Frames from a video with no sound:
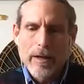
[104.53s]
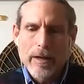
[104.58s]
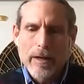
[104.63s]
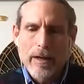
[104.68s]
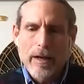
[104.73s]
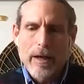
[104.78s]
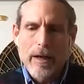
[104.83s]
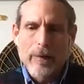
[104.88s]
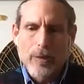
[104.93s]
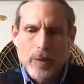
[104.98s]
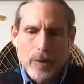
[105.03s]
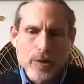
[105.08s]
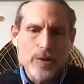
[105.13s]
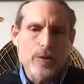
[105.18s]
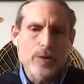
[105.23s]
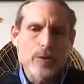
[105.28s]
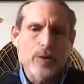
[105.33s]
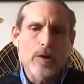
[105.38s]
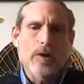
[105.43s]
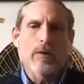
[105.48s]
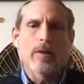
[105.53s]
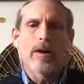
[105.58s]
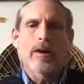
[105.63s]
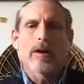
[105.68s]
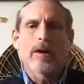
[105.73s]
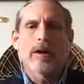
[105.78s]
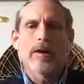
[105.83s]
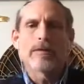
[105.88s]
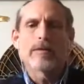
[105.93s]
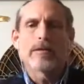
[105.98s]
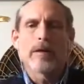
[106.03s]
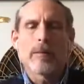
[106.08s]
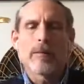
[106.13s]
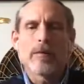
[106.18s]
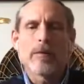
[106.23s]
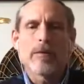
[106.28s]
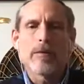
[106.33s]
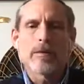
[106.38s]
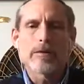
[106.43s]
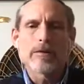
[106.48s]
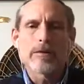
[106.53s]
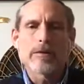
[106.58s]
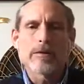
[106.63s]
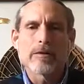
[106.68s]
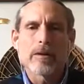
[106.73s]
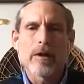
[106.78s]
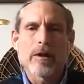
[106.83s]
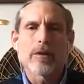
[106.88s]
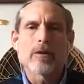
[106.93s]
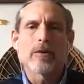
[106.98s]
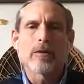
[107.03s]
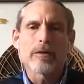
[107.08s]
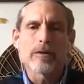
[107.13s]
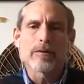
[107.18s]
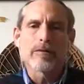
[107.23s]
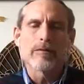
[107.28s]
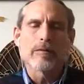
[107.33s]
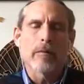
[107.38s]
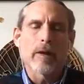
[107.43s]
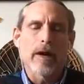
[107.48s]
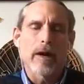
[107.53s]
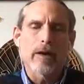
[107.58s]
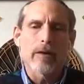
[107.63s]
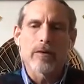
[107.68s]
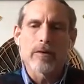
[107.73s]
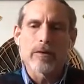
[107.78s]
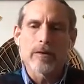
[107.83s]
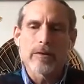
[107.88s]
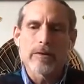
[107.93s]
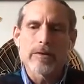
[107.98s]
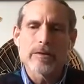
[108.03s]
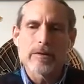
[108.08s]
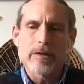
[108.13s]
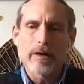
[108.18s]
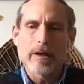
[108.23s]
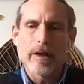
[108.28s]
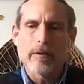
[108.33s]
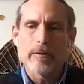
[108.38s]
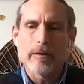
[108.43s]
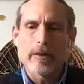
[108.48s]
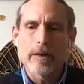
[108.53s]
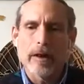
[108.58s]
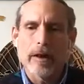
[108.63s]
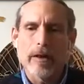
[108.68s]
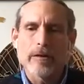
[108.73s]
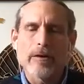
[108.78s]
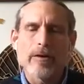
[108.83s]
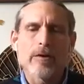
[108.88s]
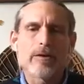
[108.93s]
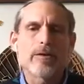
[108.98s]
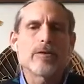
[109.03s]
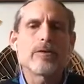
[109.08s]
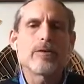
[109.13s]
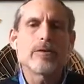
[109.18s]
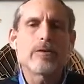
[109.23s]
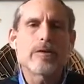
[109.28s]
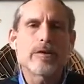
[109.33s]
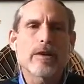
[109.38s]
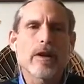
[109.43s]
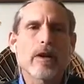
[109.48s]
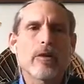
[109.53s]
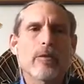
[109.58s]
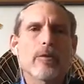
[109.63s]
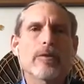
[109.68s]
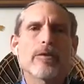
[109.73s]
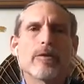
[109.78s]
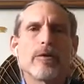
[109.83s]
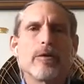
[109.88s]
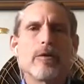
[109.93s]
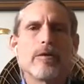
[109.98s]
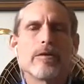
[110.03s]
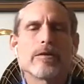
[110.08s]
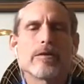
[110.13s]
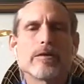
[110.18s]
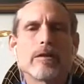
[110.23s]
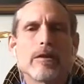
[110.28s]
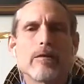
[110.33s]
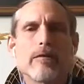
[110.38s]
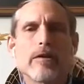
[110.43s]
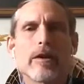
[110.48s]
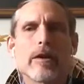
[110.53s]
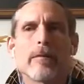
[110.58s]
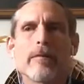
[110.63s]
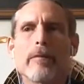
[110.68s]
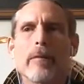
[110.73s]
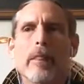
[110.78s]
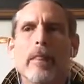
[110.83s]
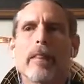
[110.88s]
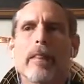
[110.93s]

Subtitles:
I'm known as Shunkawa Kansapa, which is Lakota for Black Horse, and I'm very honored to share with you this evening